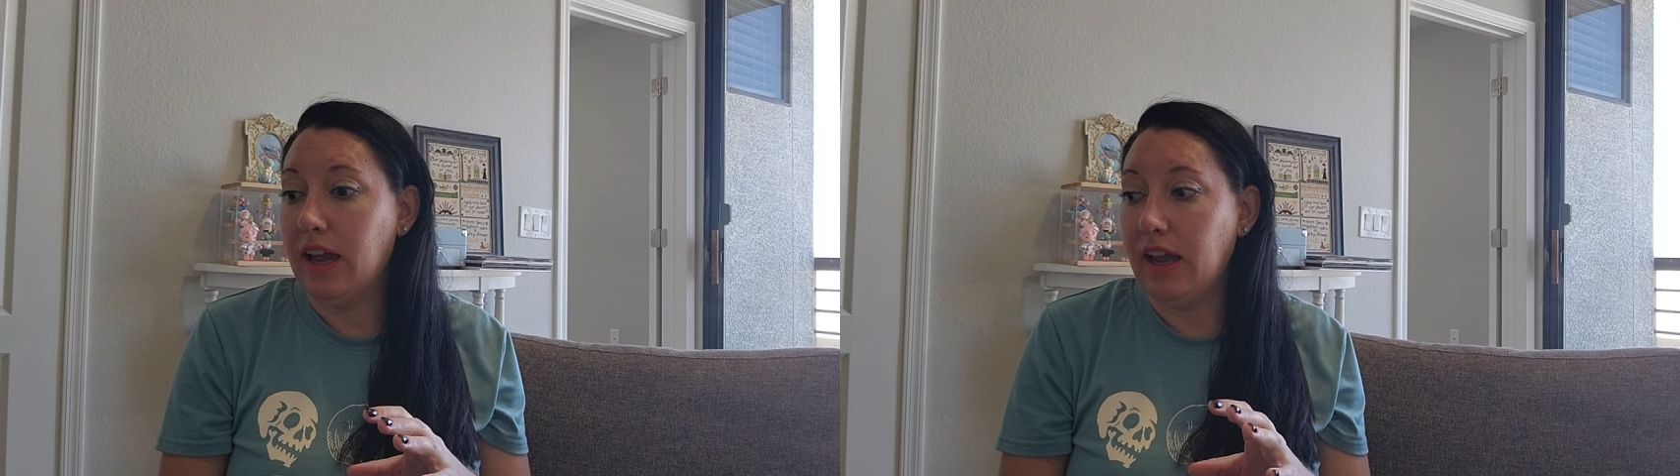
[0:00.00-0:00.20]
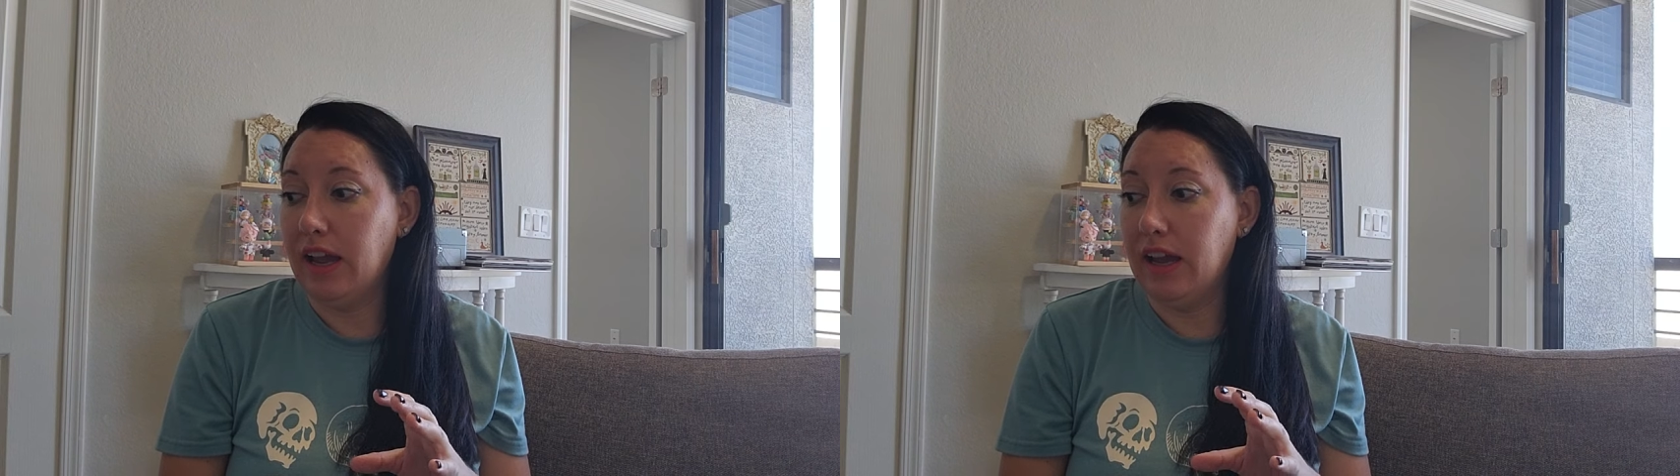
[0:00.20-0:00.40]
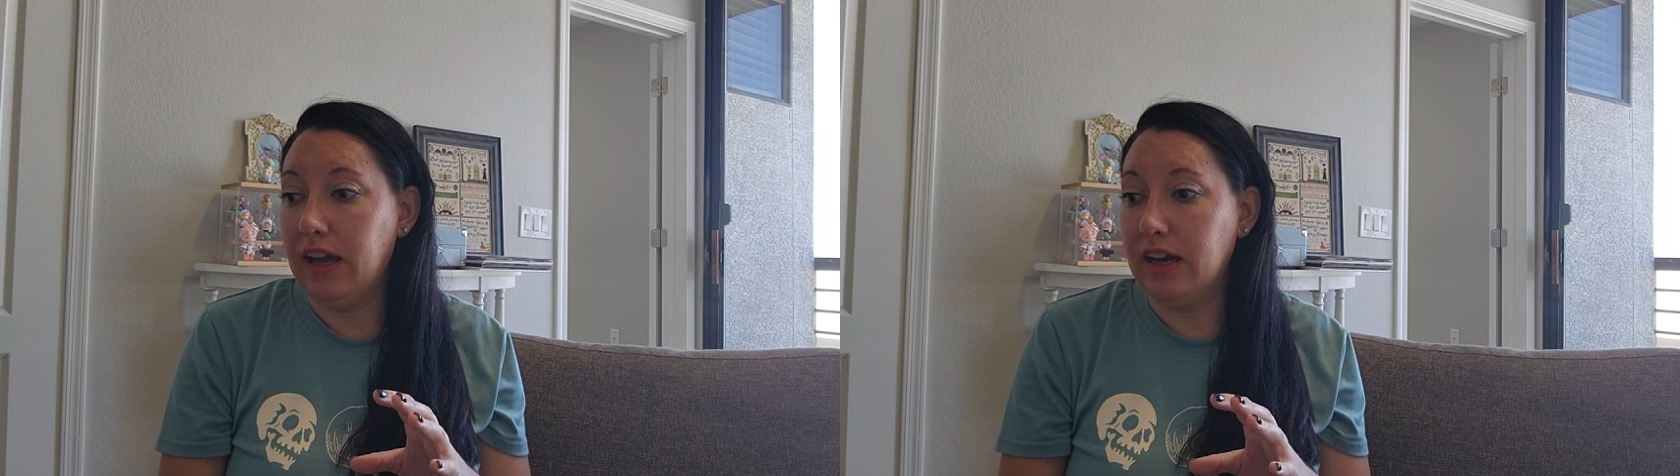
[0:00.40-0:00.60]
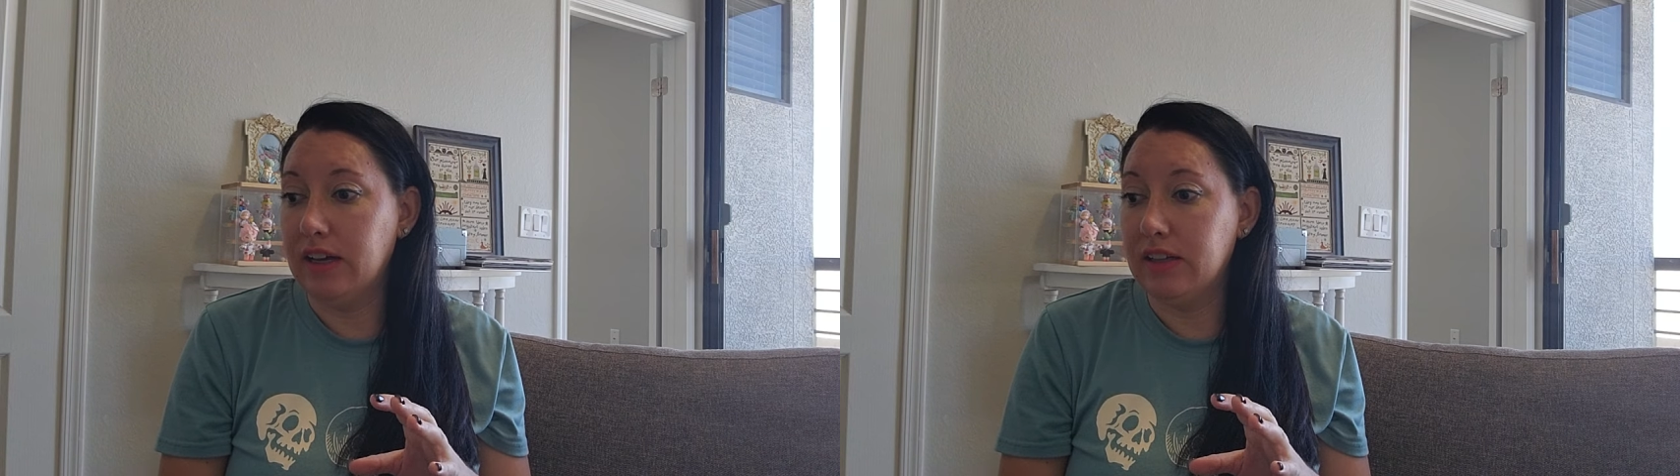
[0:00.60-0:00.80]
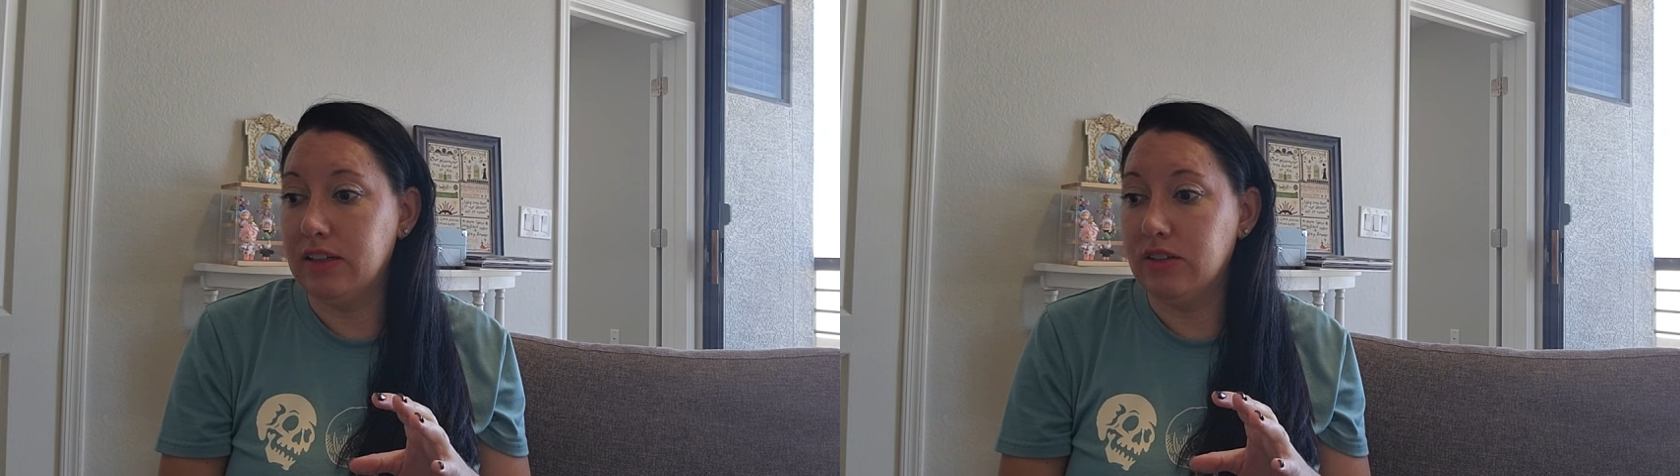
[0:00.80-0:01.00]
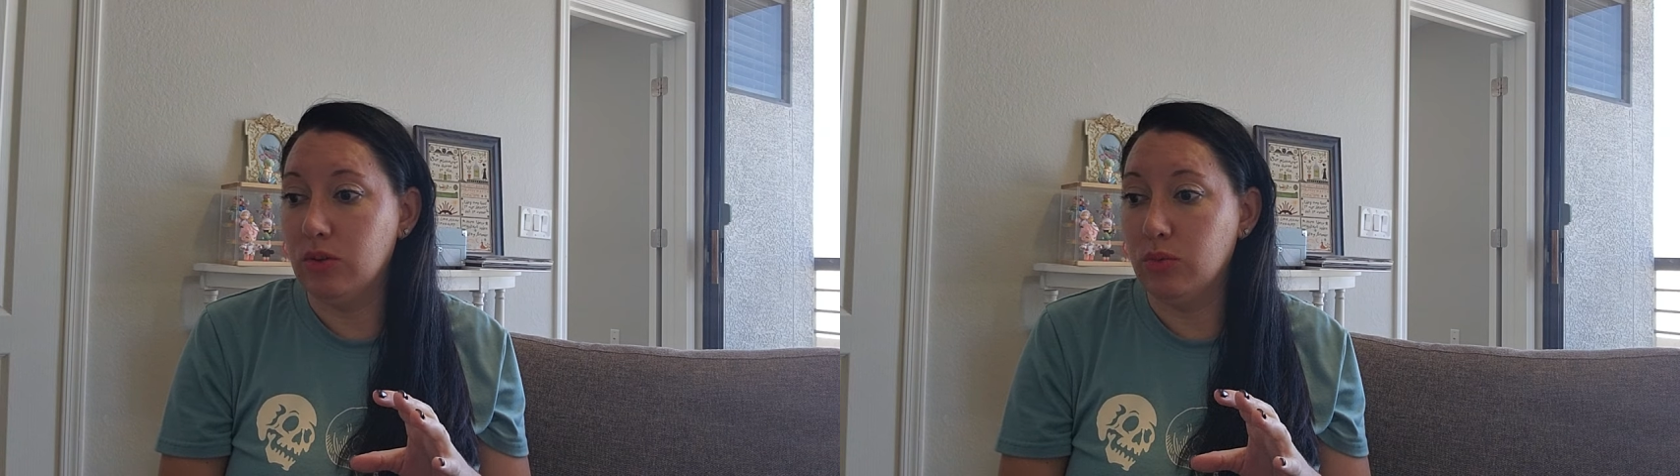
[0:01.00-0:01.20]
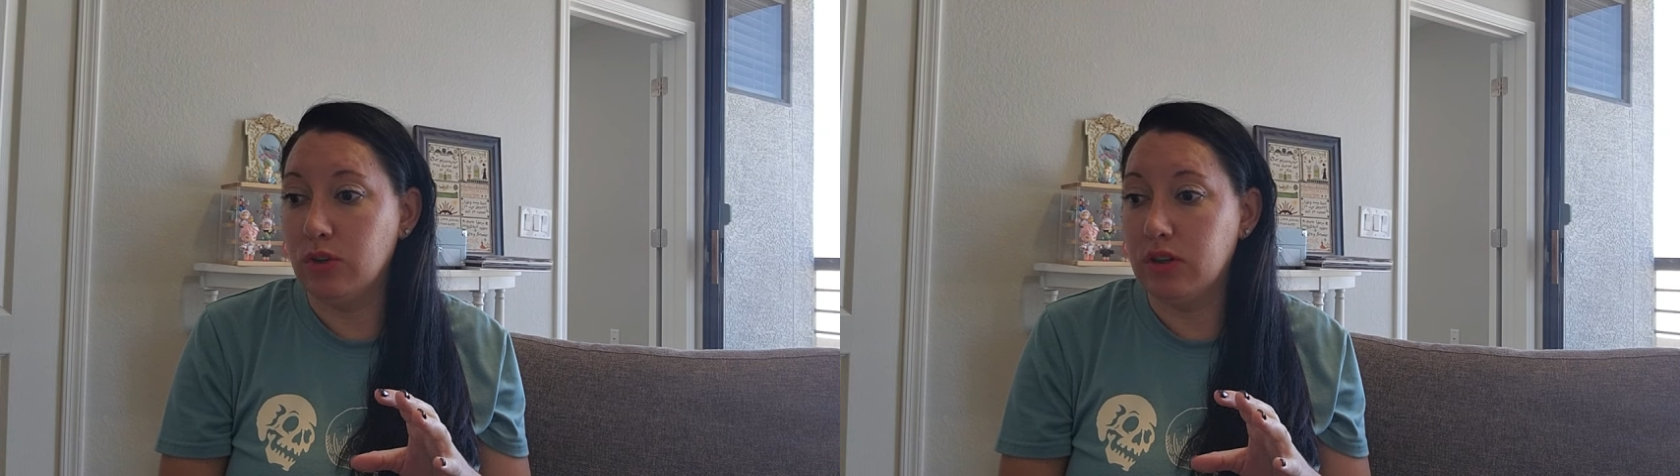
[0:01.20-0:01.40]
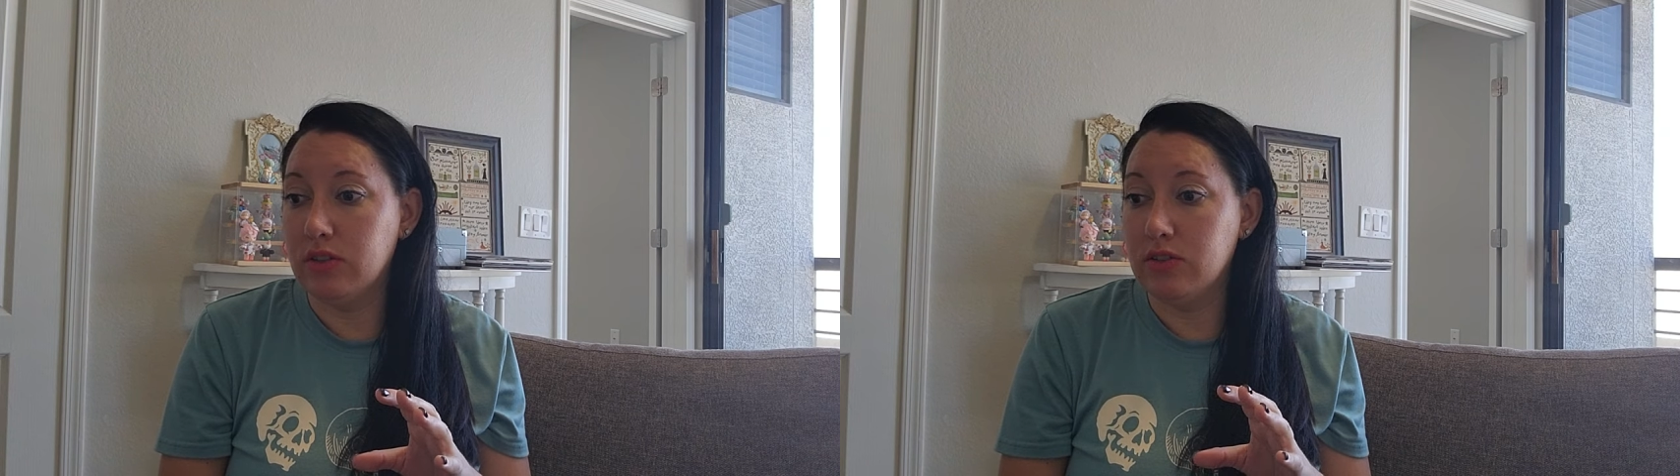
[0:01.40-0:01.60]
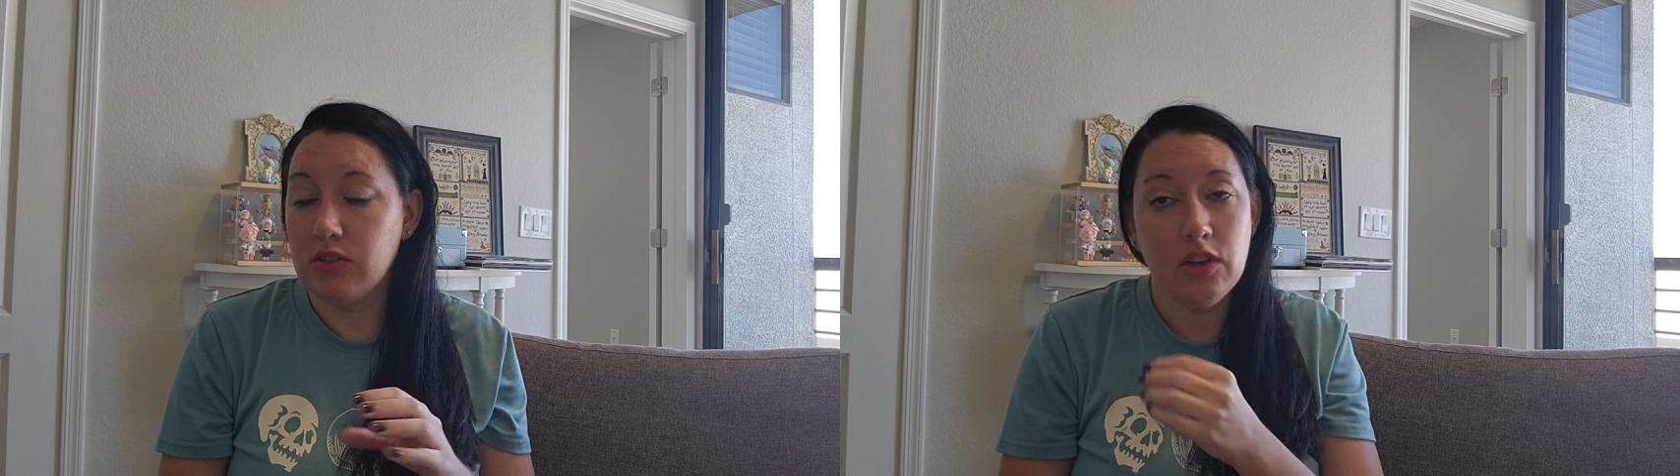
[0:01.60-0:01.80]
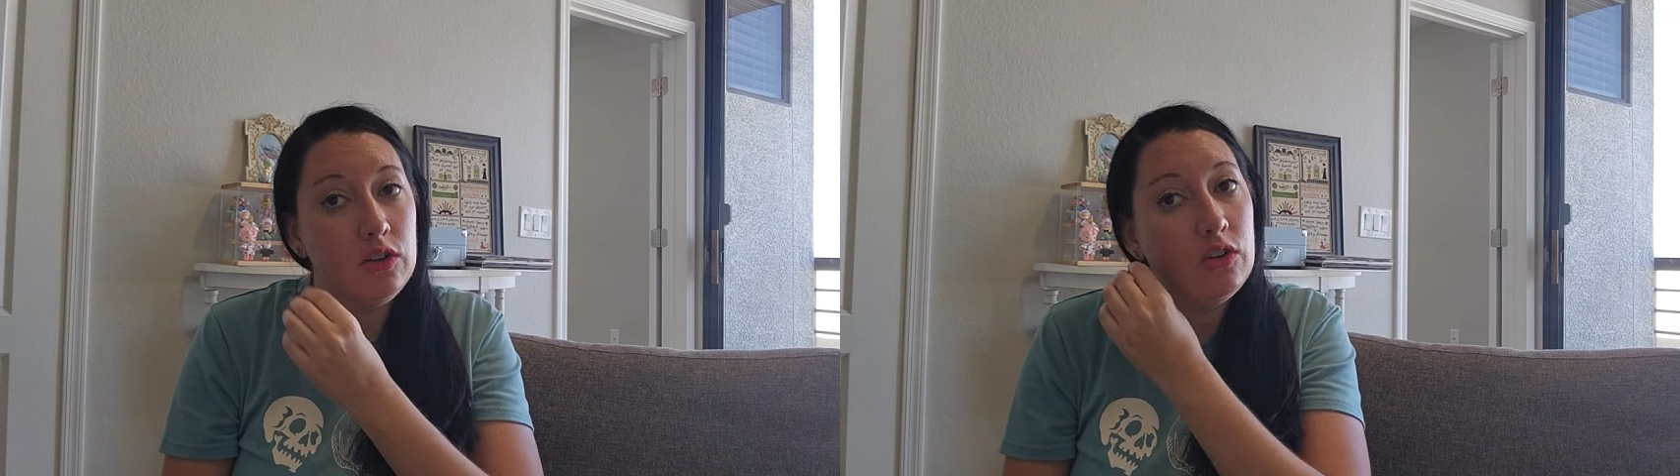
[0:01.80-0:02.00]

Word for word: and was